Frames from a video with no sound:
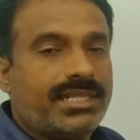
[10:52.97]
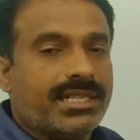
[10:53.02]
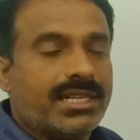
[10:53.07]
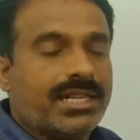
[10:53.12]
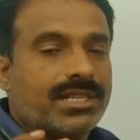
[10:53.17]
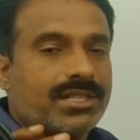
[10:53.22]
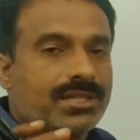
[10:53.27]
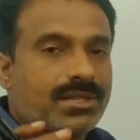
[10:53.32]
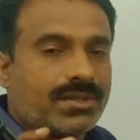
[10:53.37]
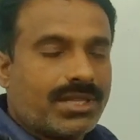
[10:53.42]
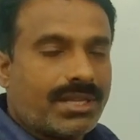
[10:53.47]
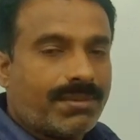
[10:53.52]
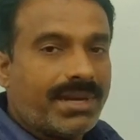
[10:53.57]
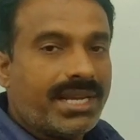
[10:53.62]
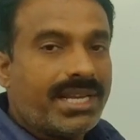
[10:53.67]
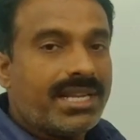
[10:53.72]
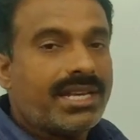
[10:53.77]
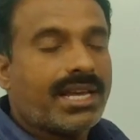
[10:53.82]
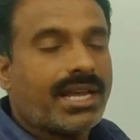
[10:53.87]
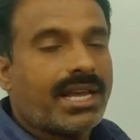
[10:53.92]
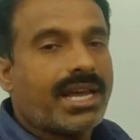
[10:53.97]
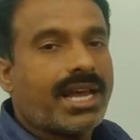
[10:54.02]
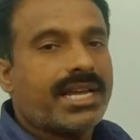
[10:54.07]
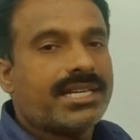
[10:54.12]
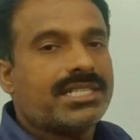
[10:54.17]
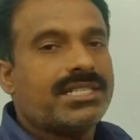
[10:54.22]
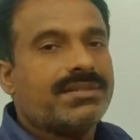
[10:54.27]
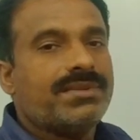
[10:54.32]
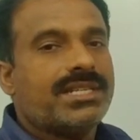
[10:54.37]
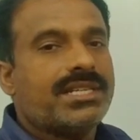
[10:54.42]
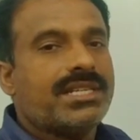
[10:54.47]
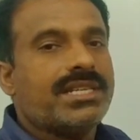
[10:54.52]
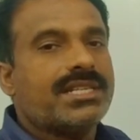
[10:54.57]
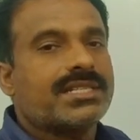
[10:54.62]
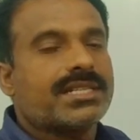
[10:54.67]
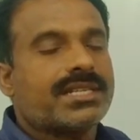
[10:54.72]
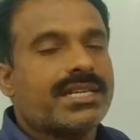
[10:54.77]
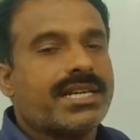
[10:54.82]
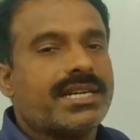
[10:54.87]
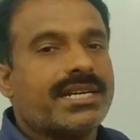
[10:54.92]
So the main activity is
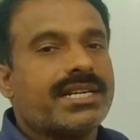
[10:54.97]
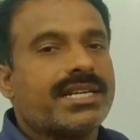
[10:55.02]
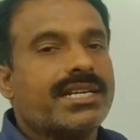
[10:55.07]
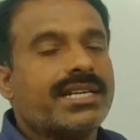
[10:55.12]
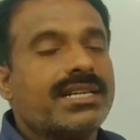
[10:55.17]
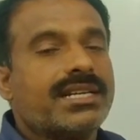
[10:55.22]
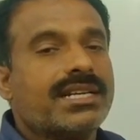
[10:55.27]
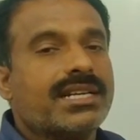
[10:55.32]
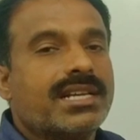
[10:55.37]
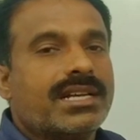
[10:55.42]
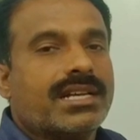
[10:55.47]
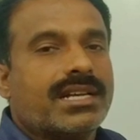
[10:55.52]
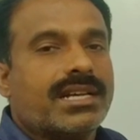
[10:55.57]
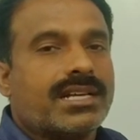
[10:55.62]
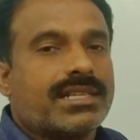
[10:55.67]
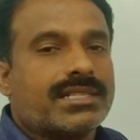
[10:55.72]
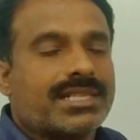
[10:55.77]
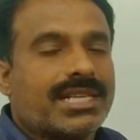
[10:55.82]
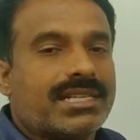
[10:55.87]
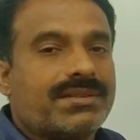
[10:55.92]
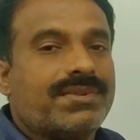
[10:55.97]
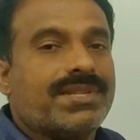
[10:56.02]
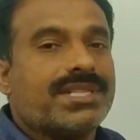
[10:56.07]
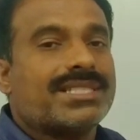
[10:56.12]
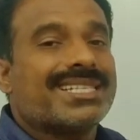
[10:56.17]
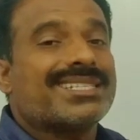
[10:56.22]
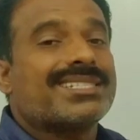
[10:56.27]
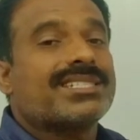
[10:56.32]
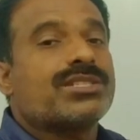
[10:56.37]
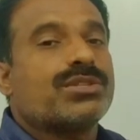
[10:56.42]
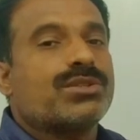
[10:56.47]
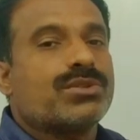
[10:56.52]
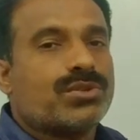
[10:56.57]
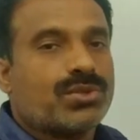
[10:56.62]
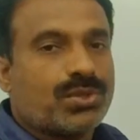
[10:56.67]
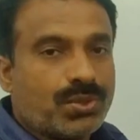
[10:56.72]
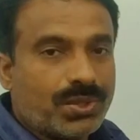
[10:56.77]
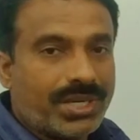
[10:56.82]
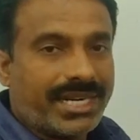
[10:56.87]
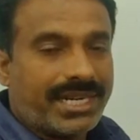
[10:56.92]
rendering services to the
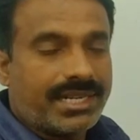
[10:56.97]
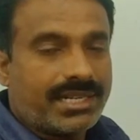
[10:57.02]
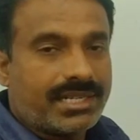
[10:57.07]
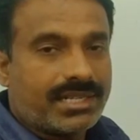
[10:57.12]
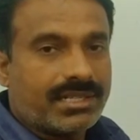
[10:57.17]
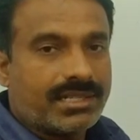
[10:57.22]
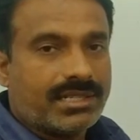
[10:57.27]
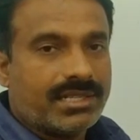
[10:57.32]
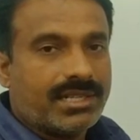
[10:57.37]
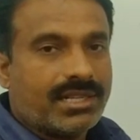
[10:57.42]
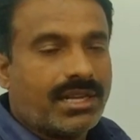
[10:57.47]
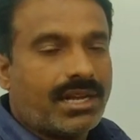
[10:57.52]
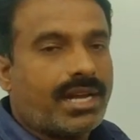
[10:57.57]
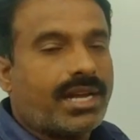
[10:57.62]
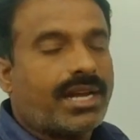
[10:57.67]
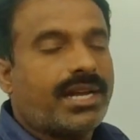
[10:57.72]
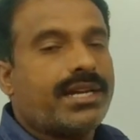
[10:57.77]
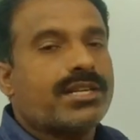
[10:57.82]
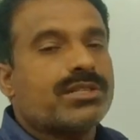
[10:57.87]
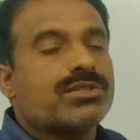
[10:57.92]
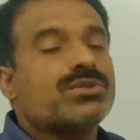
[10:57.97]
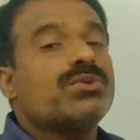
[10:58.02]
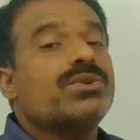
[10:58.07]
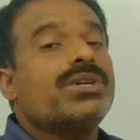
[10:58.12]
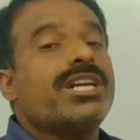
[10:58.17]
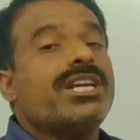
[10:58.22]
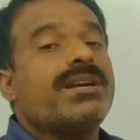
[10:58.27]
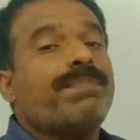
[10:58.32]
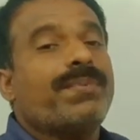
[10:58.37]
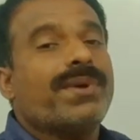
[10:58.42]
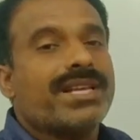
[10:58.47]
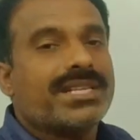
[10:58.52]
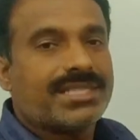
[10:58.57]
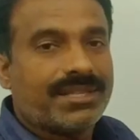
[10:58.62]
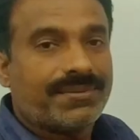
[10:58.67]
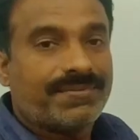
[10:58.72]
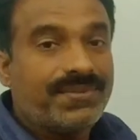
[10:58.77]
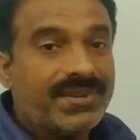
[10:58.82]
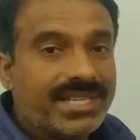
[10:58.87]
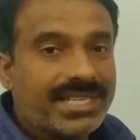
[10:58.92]
student, and the student pays the
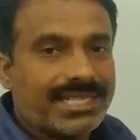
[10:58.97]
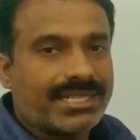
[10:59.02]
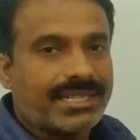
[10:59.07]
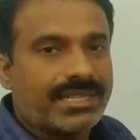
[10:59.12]
fees.